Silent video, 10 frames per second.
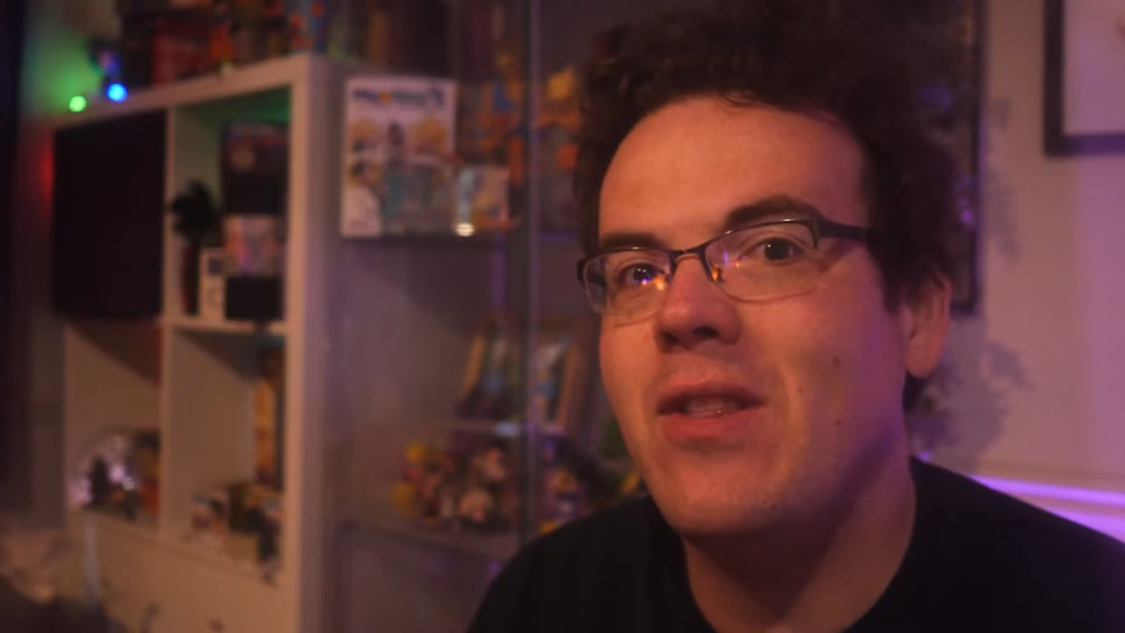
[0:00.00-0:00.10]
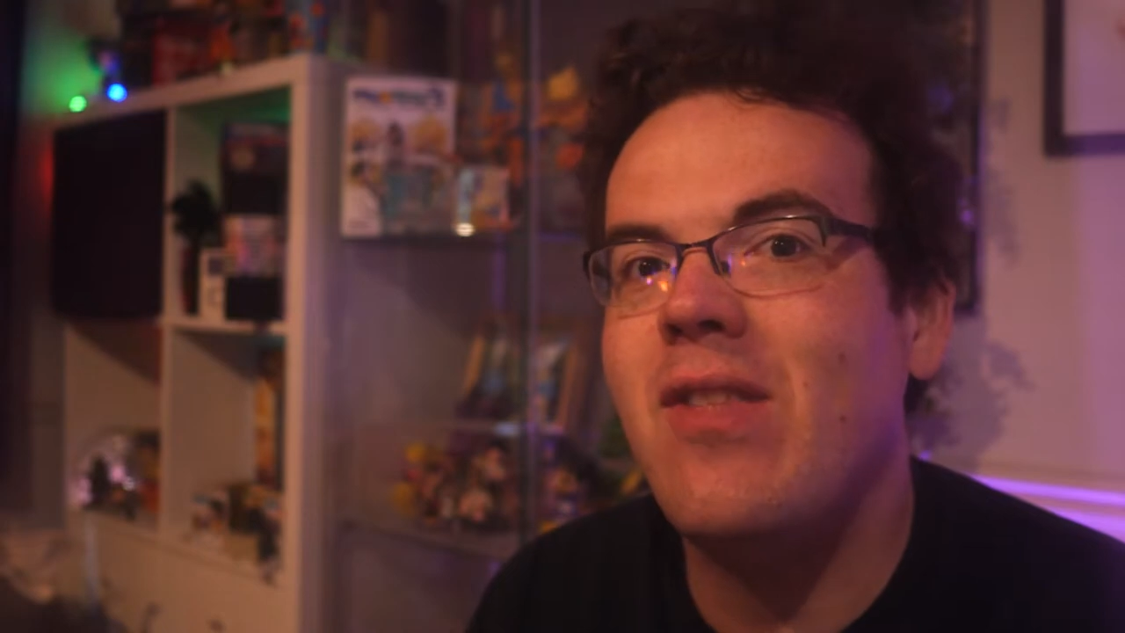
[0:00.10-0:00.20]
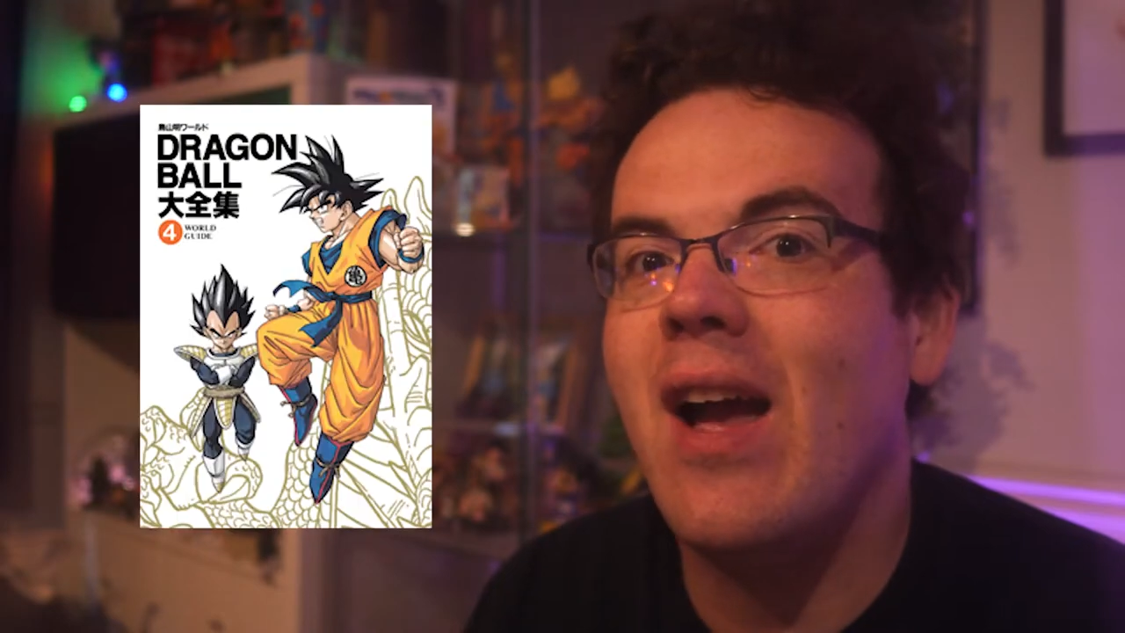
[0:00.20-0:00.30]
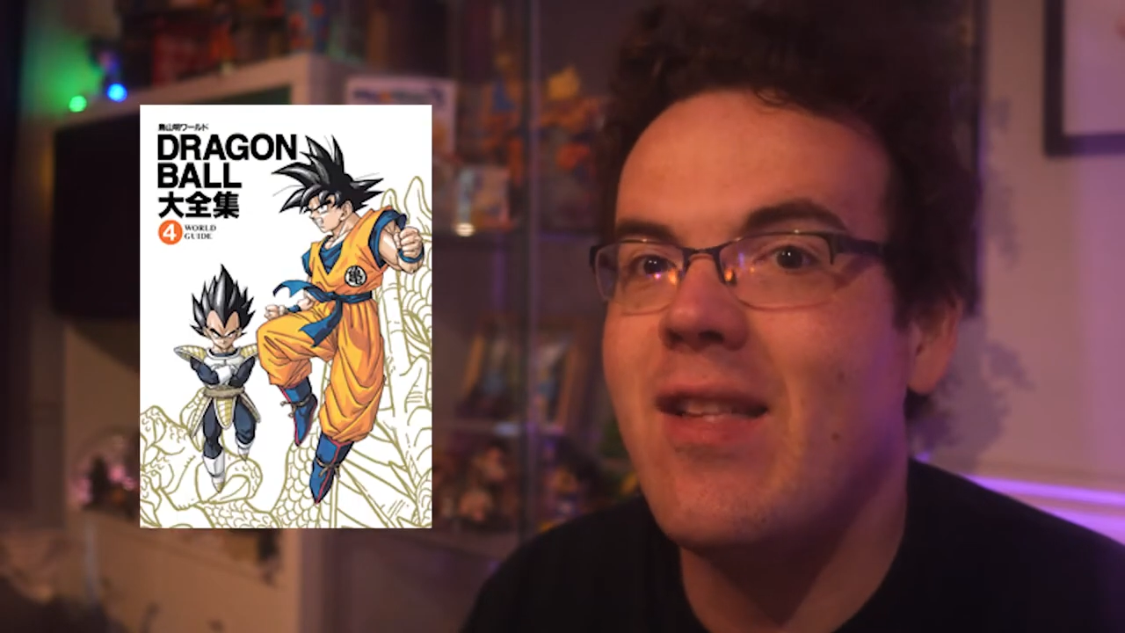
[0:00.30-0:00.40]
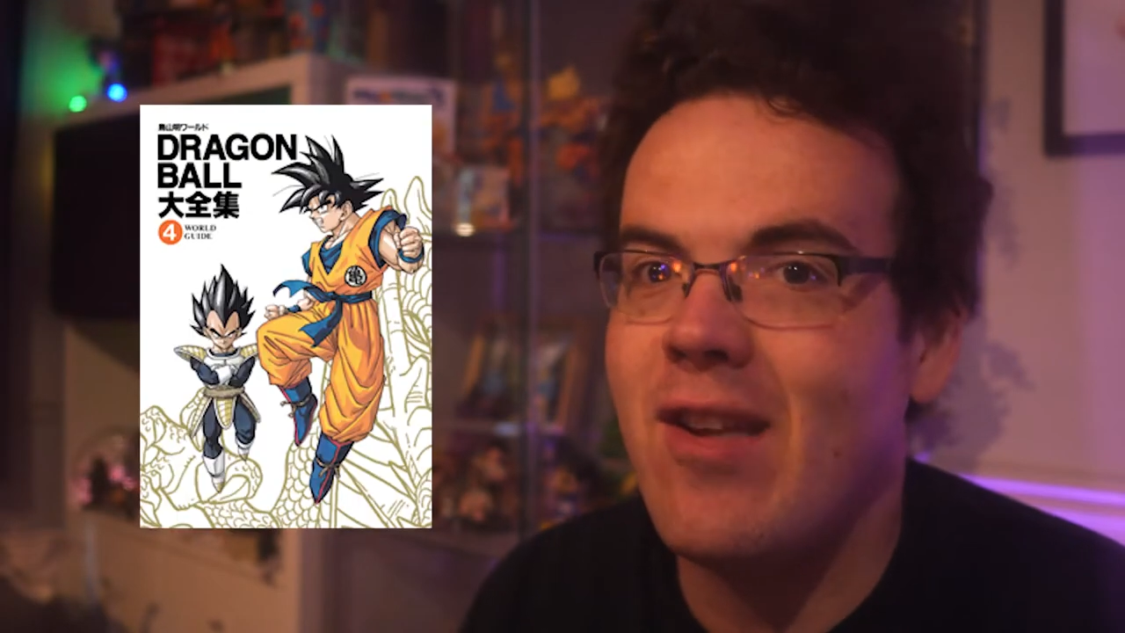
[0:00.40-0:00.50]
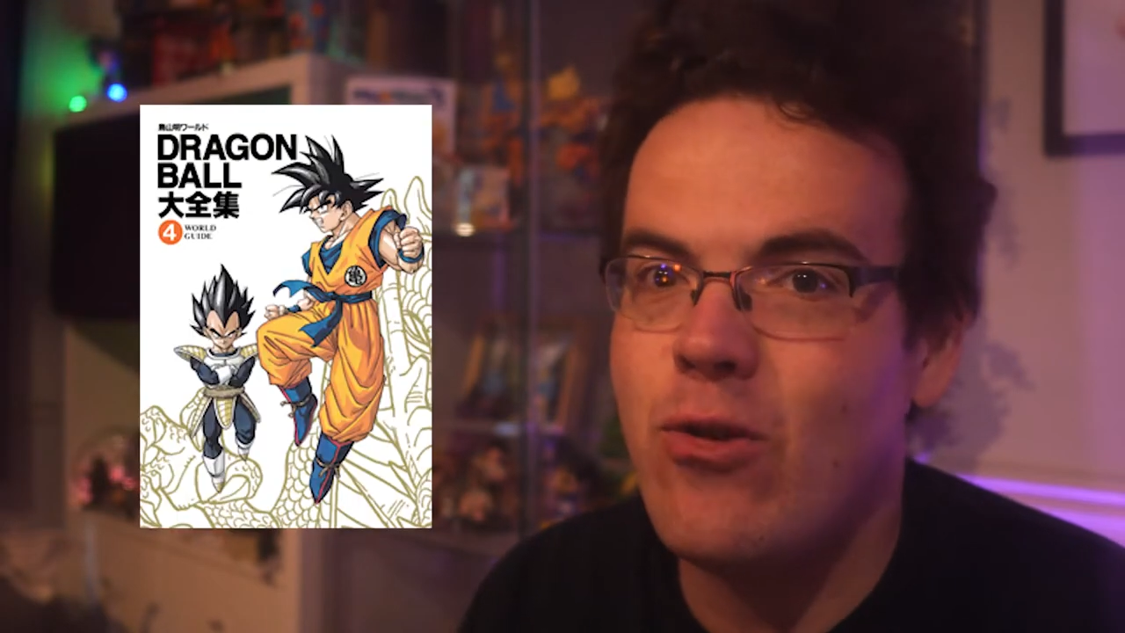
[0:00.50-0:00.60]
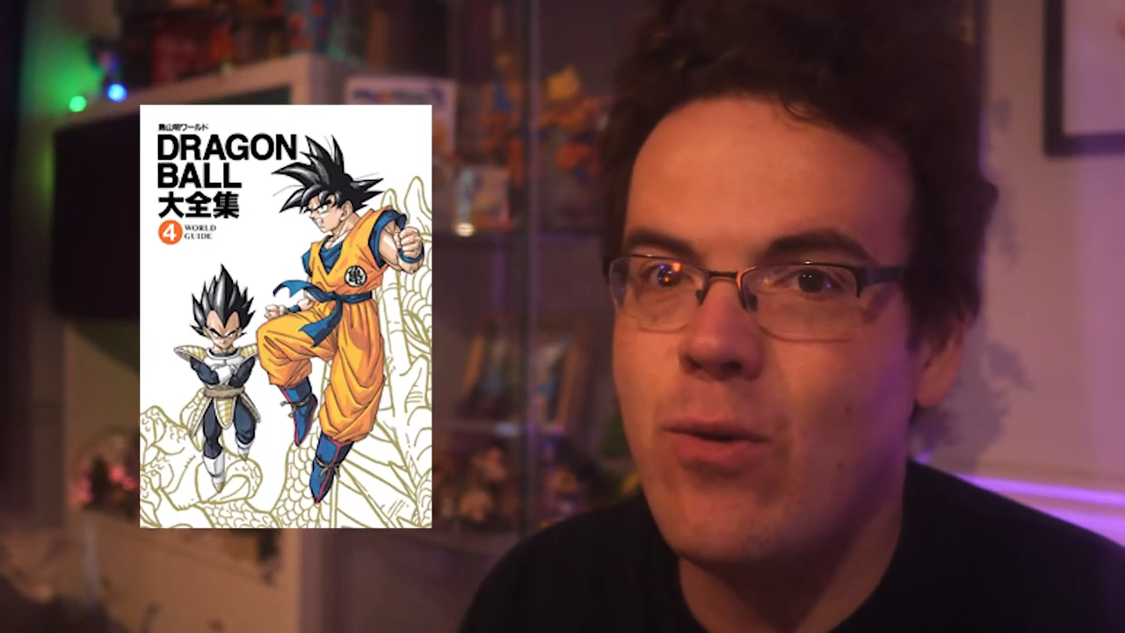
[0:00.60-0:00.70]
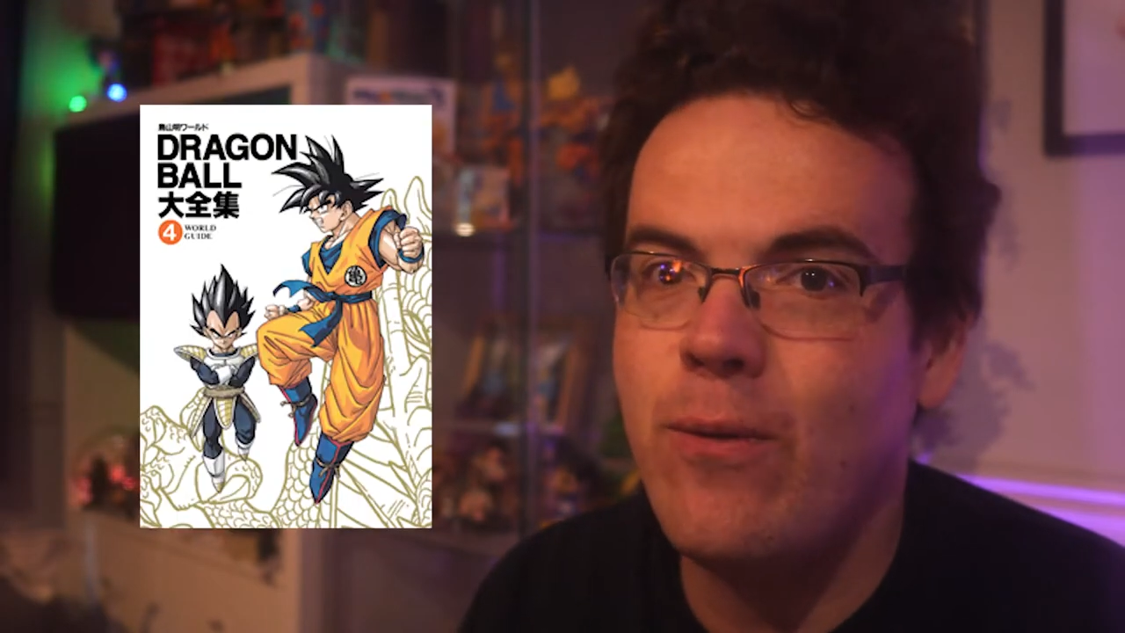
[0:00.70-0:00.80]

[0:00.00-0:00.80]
Daizenshu